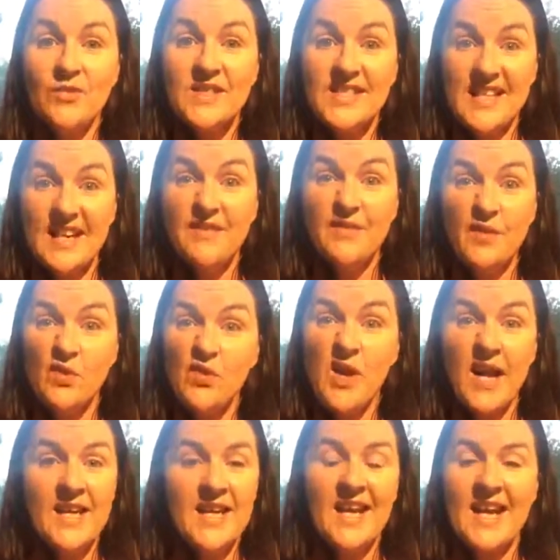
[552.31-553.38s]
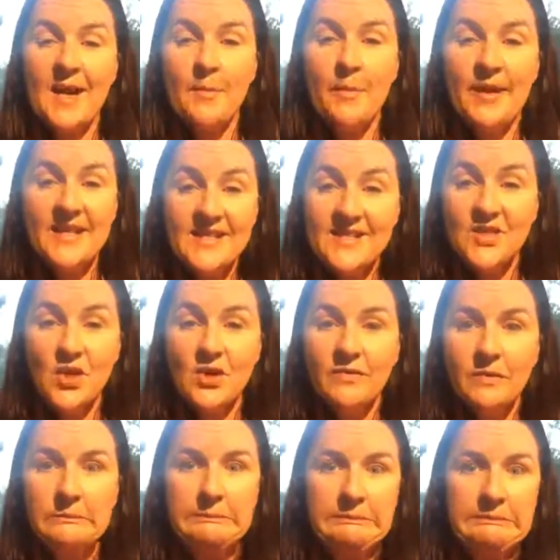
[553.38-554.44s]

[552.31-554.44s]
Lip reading: resentful and you get pissed off.